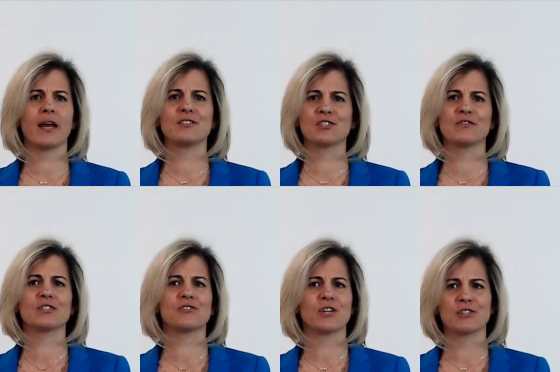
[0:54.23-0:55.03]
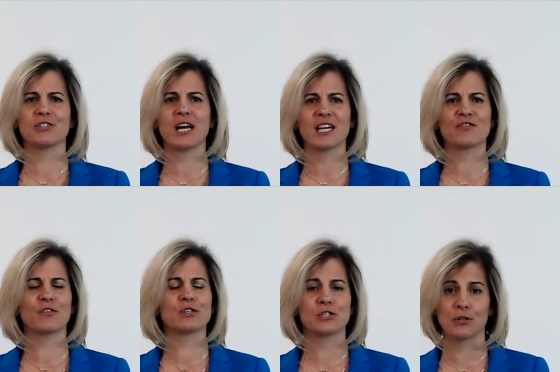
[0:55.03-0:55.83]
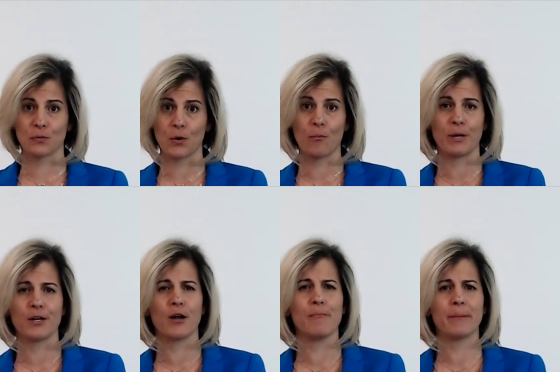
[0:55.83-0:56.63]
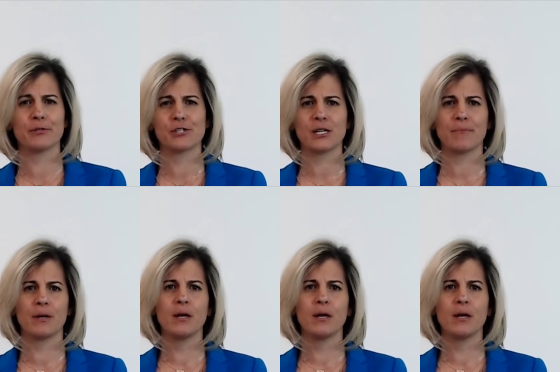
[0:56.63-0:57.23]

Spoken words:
and Service Structure Task Force to grow Beat Our membership.